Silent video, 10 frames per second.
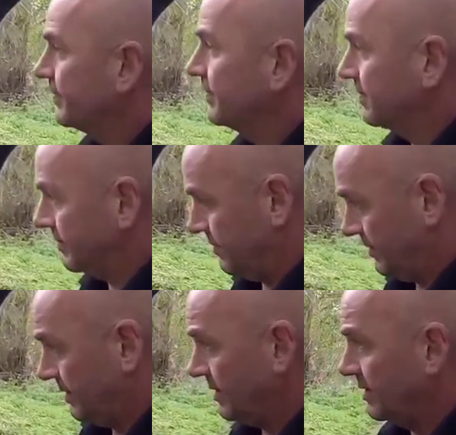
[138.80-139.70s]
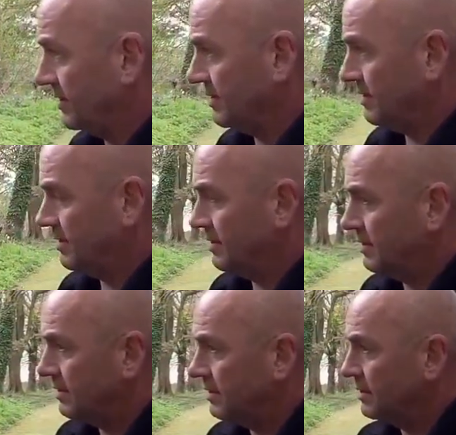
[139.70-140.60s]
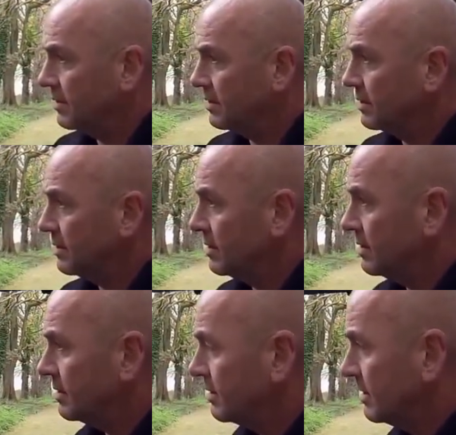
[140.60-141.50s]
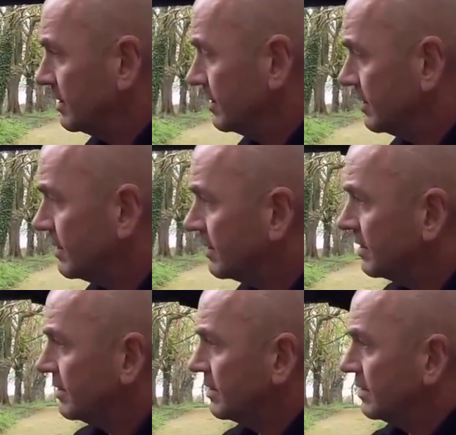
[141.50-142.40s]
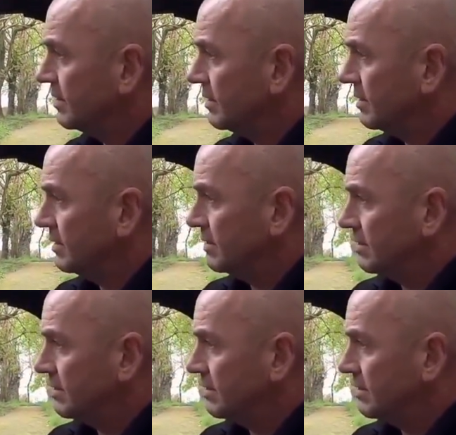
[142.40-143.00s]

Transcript: (silent)